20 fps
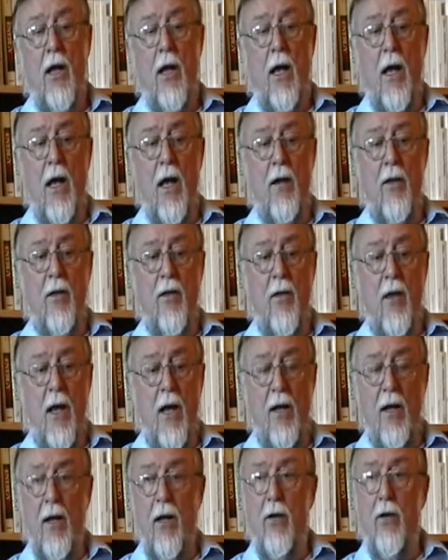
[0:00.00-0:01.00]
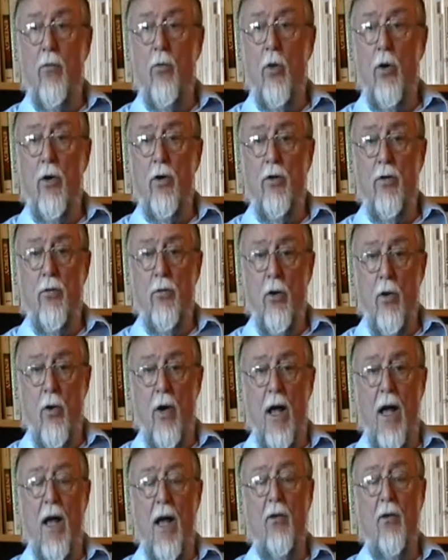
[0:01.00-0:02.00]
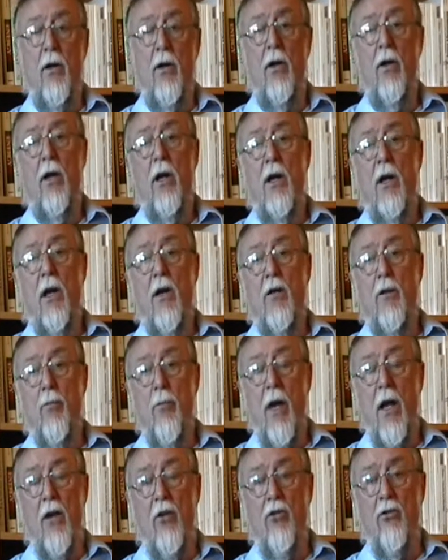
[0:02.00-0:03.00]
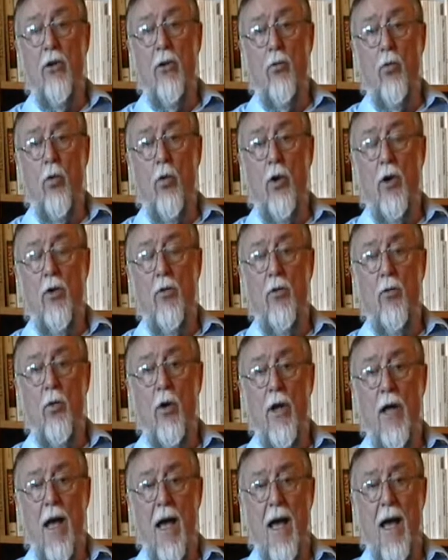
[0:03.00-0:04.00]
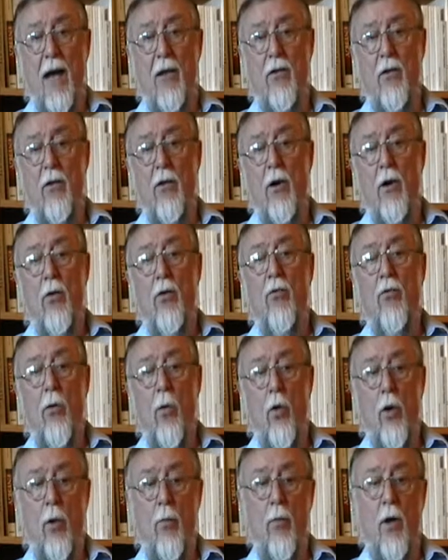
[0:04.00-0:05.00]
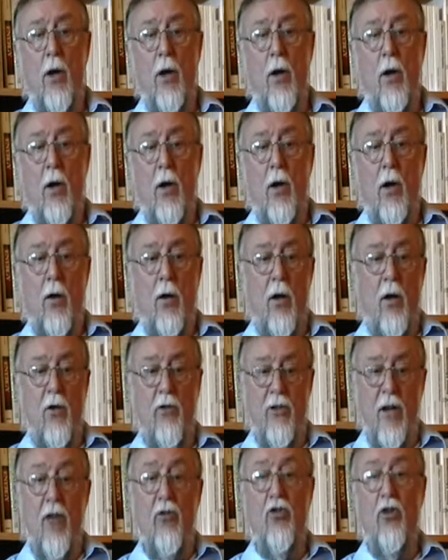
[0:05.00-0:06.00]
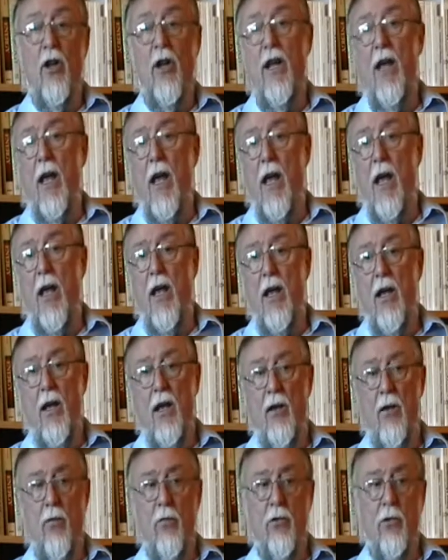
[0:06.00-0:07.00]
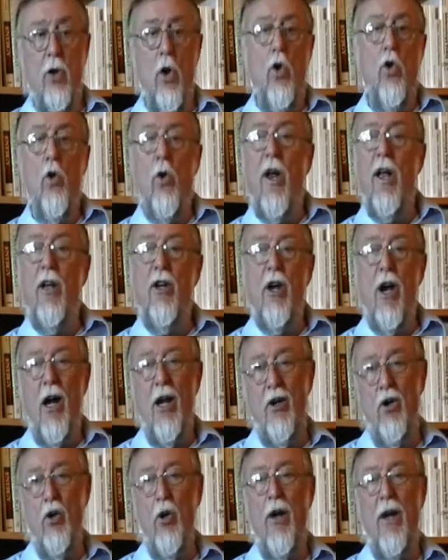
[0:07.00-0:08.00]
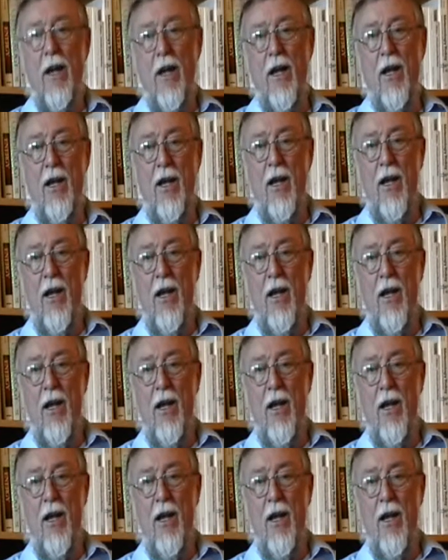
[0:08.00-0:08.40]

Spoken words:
And then it would go down at the base, it would react, form essentially a low-grade concrete,